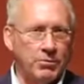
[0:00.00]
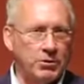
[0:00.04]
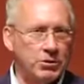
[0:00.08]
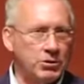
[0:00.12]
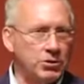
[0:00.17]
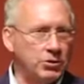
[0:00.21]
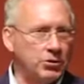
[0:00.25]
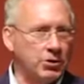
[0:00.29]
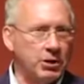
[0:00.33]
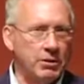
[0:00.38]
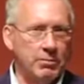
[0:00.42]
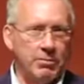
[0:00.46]

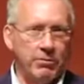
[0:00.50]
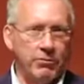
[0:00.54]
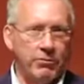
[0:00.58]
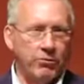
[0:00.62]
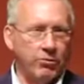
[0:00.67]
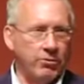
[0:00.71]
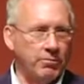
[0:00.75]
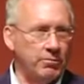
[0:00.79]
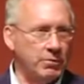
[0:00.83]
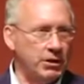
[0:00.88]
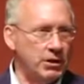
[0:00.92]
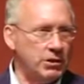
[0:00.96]
maturity
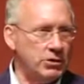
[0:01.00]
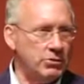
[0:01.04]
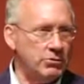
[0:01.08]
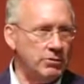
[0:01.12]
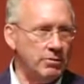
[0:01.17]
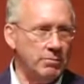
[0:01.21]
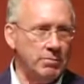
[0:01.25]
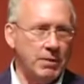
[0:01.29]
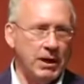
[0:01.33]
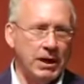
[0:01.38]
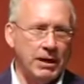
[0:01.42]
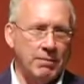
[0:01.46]
before
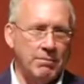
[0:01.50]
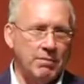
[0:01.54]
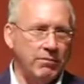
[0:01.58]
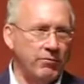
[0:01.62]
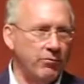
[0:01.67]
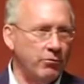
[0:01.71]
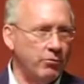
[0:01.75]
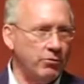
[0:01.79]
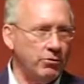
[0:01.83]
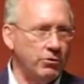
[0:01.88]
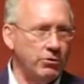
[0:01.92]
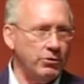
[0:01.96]
ministry, being
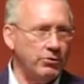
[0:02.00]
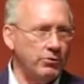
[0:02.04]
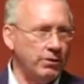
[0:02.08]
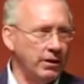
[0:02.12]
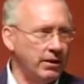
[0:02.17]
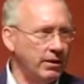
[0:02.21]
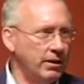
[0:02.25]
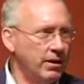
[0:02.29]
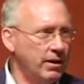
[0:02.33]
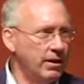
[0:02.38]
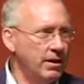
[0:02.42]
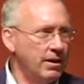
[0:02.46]
before
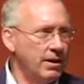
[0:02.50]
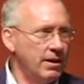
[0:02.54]
doing.